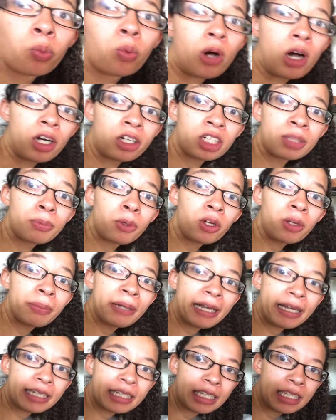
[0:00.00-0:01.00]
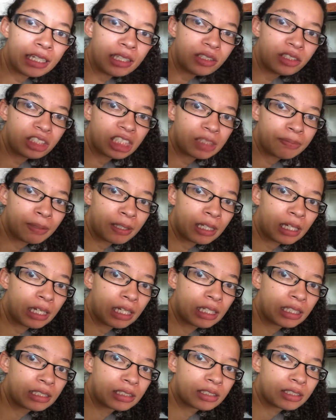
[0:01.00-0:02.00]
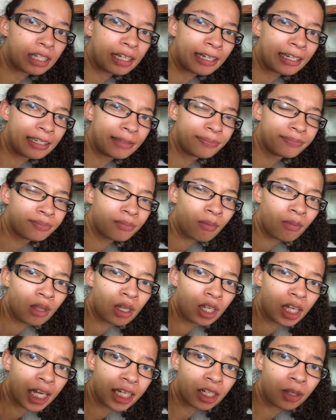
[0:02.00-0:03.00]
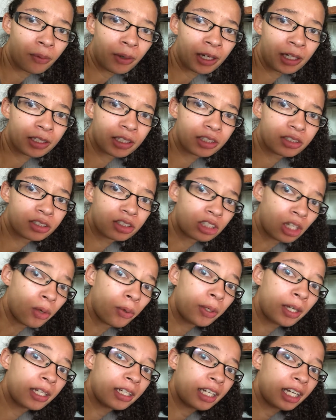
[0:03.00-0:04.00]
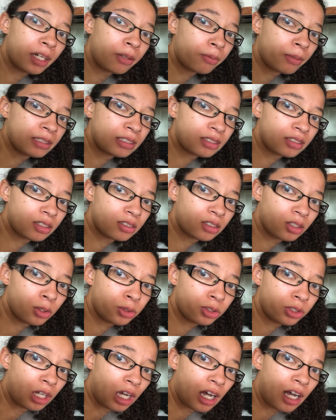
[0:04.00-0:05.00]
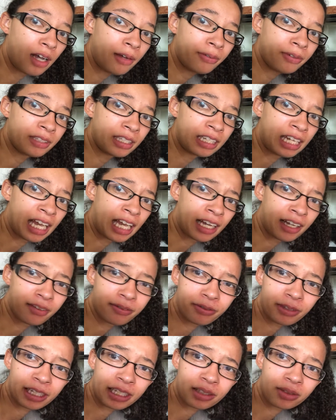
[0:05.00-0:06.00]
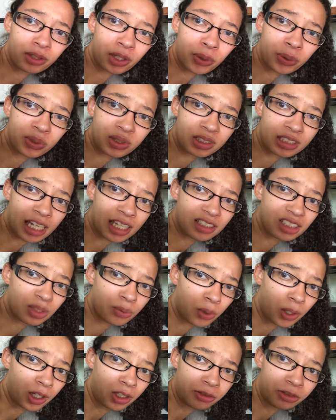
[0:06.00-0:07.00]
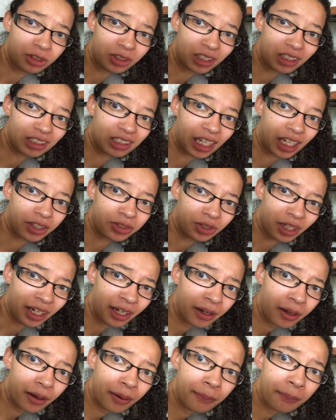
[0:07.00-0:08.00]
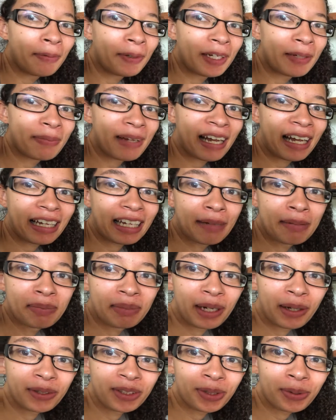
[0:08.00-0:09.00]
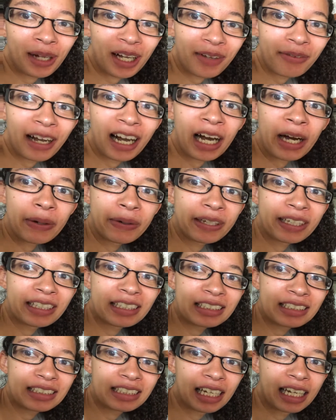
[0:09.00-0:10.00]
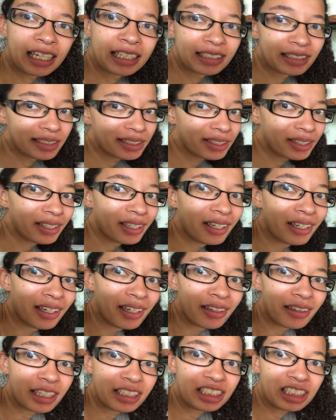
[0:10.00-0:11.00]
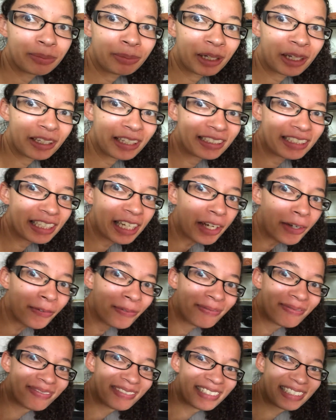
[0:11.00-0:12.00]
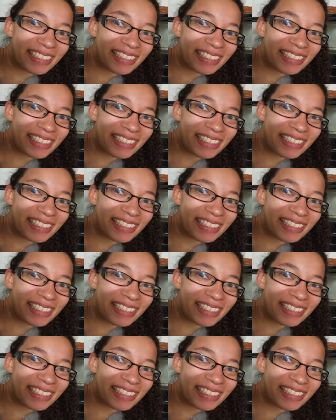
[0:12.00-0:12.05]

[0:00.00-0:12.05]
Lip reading: water bowl back in just because, I don't want her to soak in it and rinse the solution off and then have, like, gross, nasty water if she tries to take a drink. I'll put it back on about 12 hours and then she'll be all good to go.